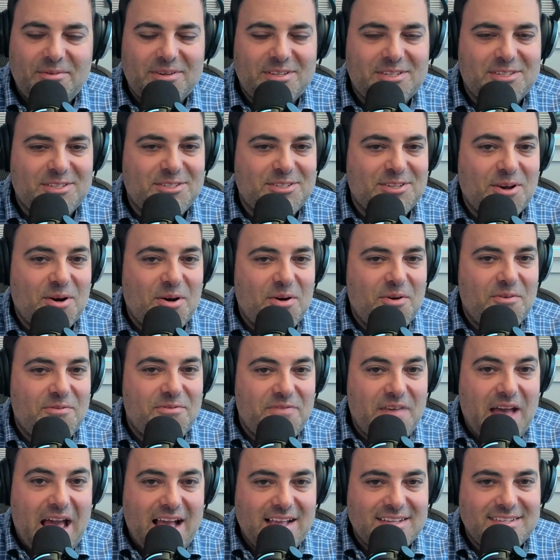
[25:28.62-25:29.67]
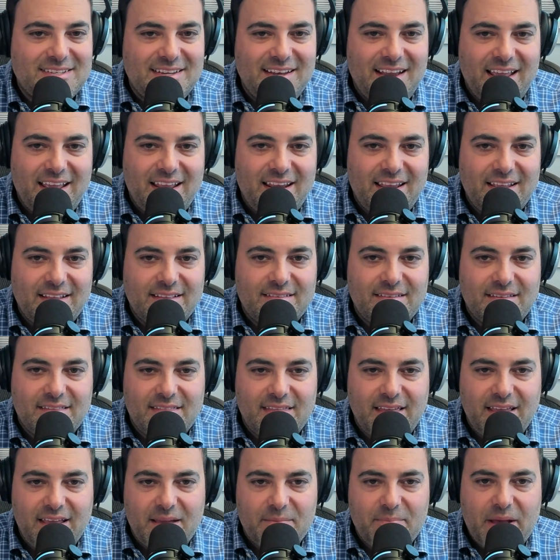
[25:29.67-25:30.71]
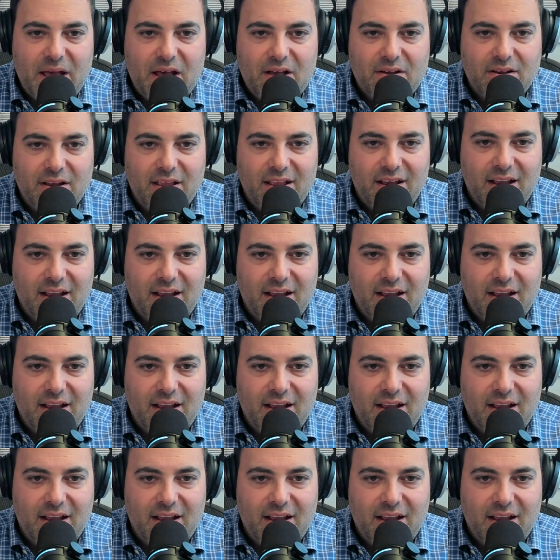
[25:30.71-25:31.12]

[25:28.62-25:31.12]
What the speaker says: it was so fascinating to think about.